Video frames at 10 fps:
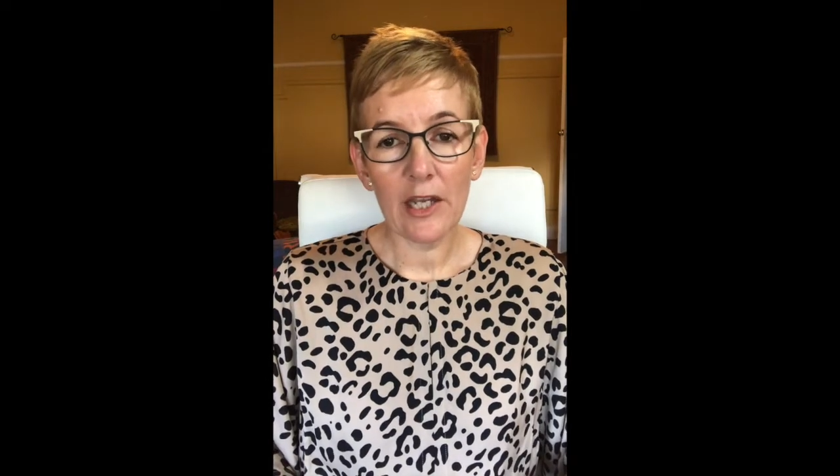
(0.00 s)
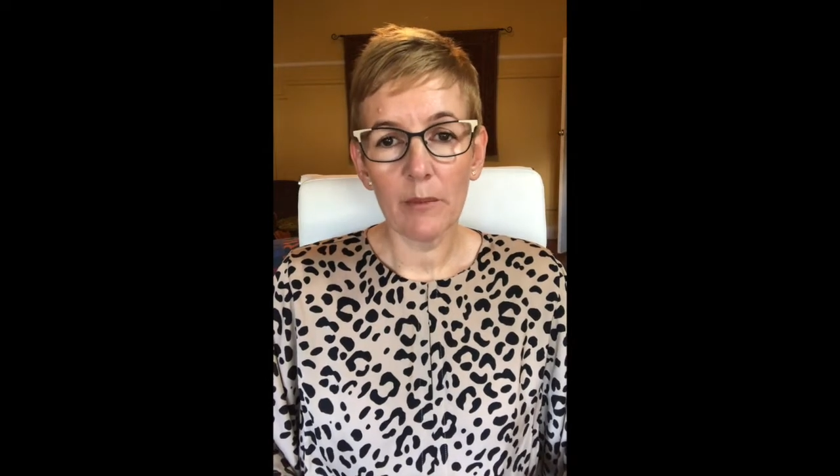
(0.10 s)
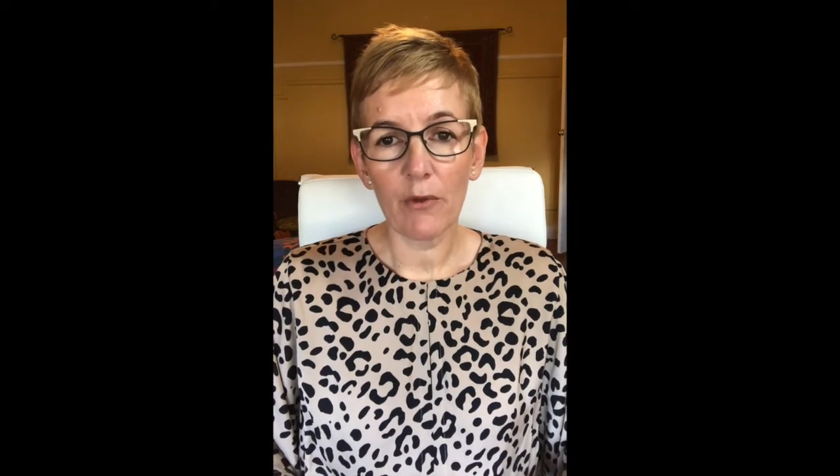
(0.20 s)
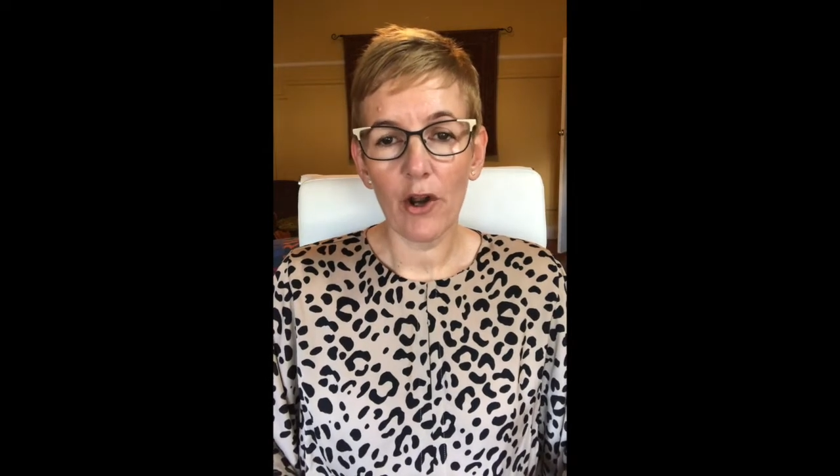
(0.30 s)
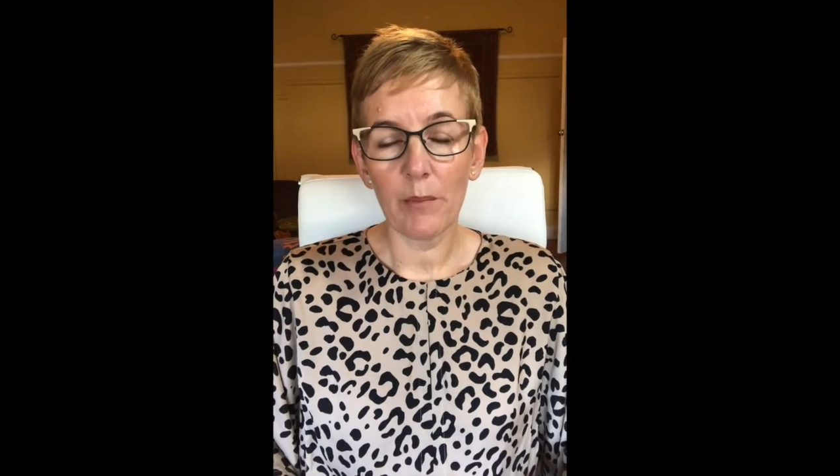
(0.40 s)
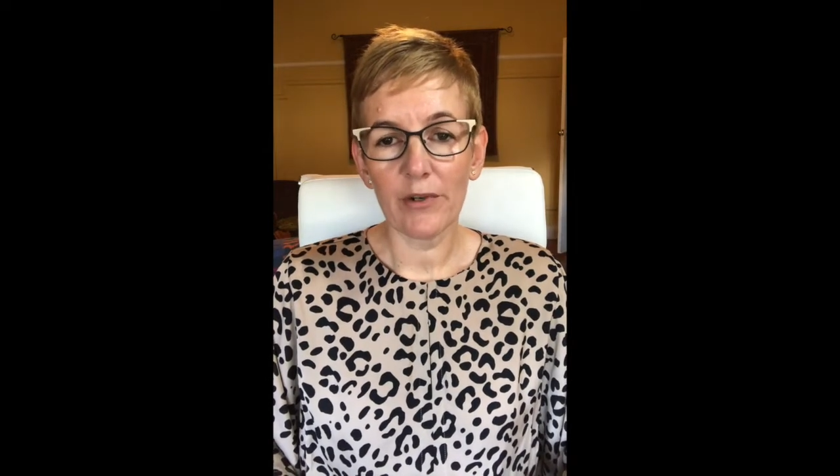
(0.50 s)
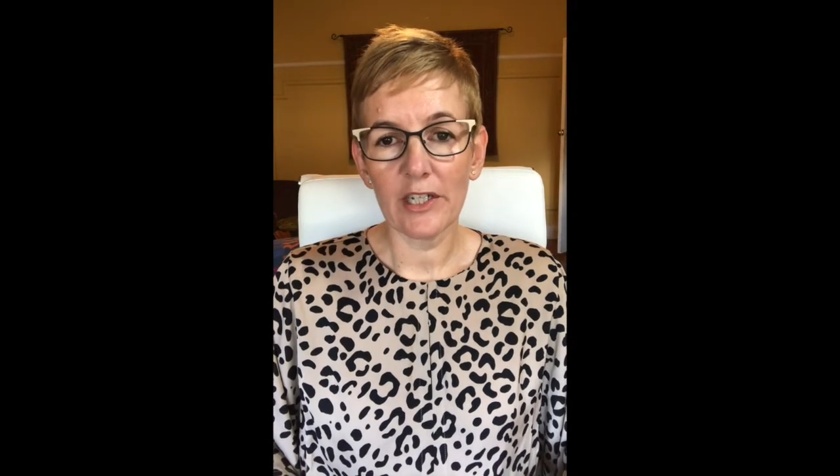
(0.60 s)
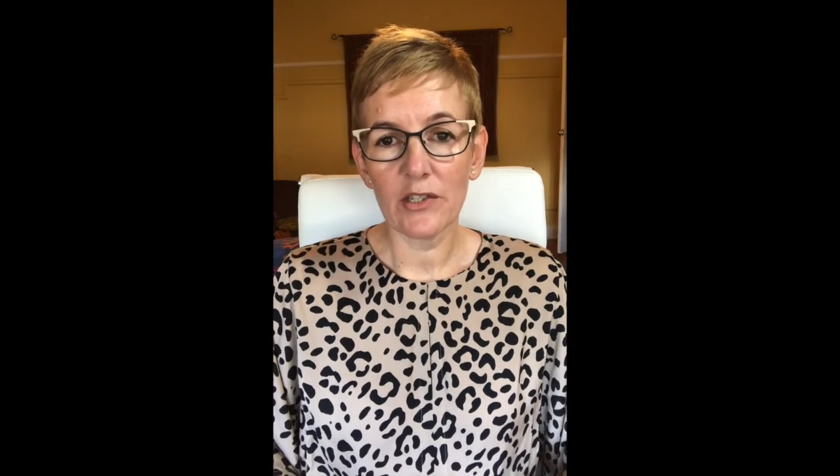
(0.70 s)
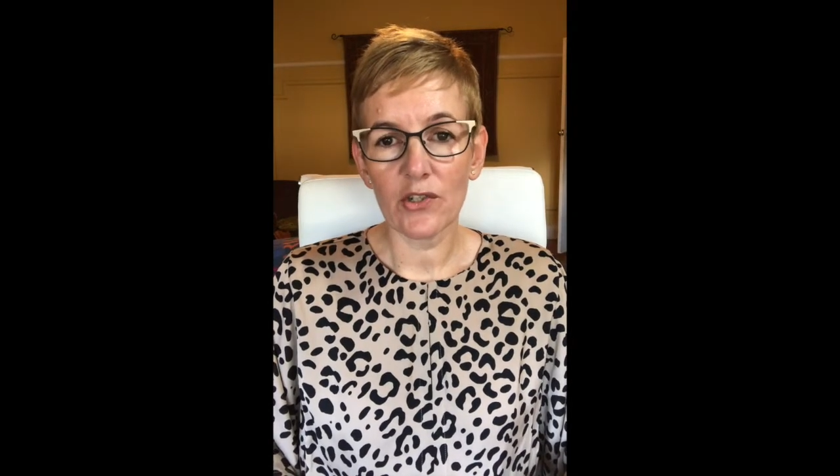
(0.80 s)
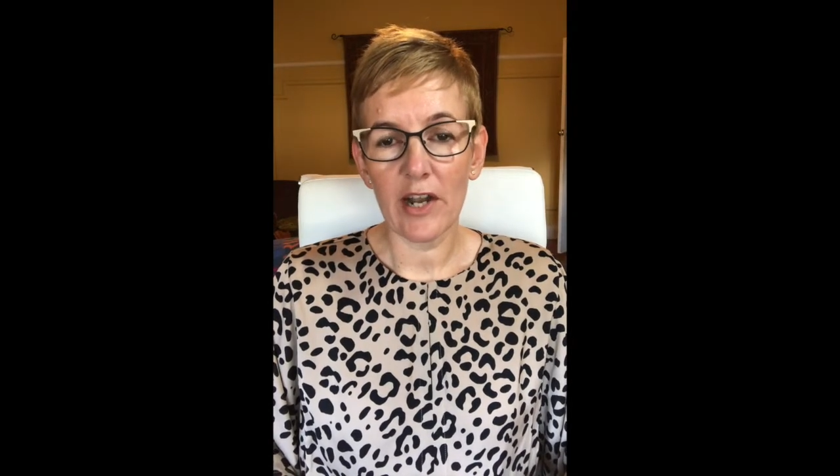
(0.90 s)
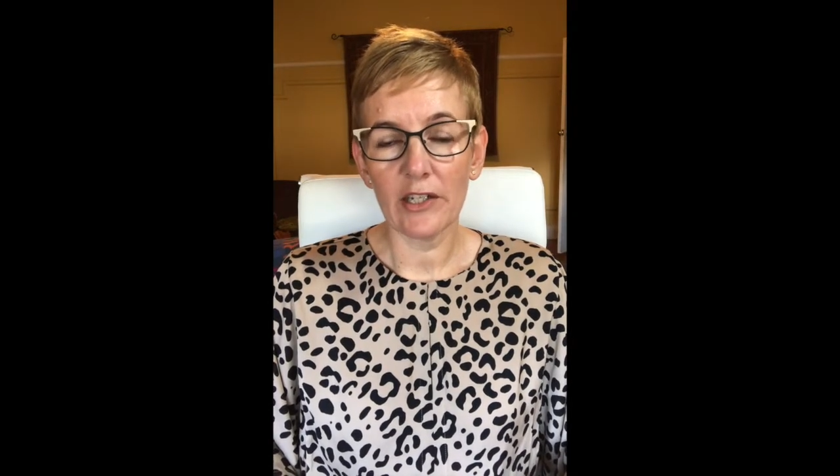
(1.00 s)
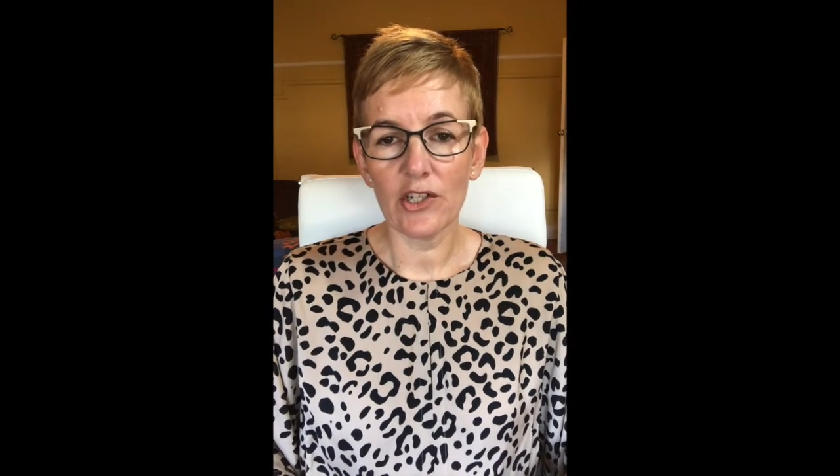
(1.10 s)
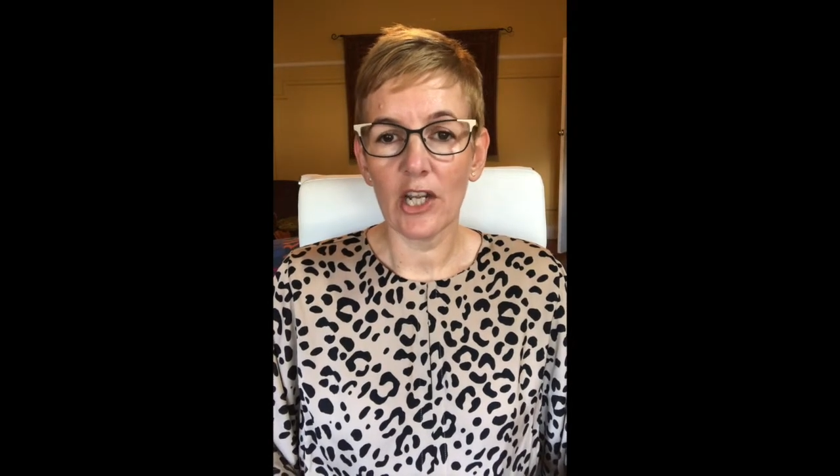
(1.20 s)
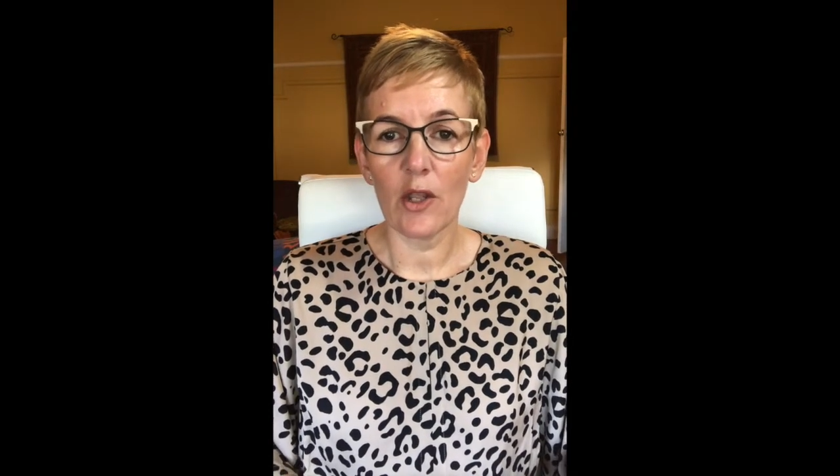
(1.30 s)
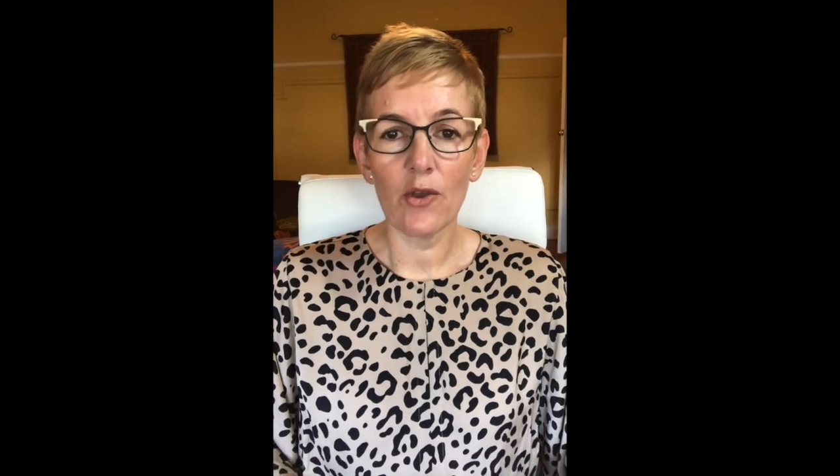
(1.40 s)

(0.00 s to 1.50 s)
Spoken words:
an appropriate strategy.